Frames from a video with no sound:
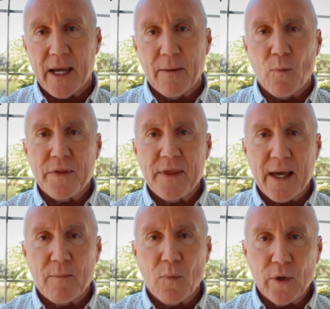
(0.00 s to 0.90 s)
And what
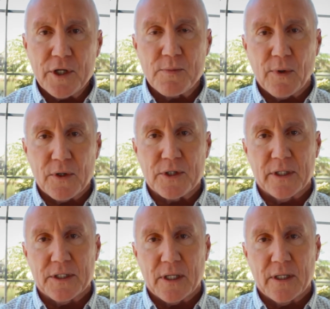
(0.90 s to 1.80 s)
that mortgage person
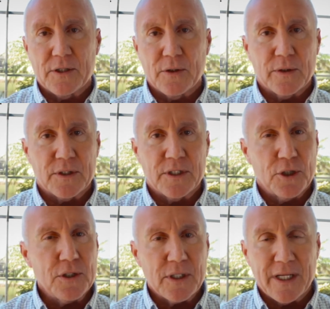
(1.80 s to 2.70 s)
is going to do is
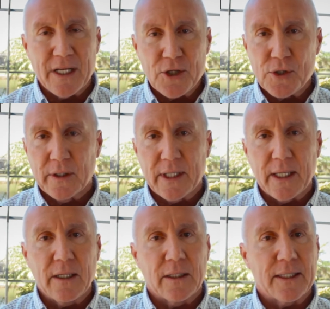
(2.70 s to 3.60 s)
just initially
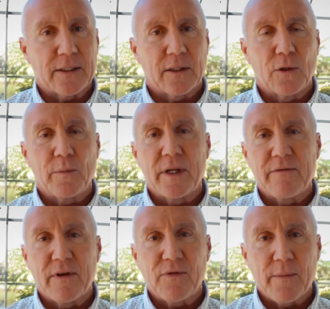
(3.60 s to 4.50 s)
collect a little bit
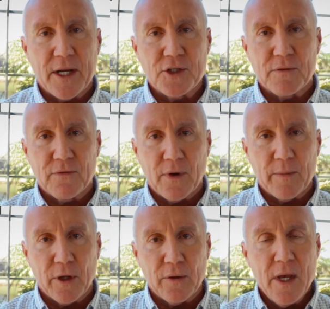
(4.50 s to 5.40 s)
of information
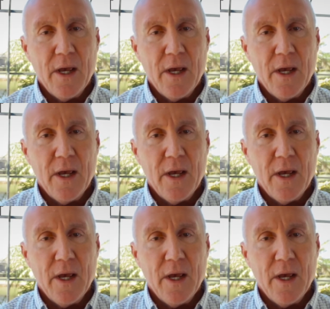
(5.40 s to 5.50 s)
from you.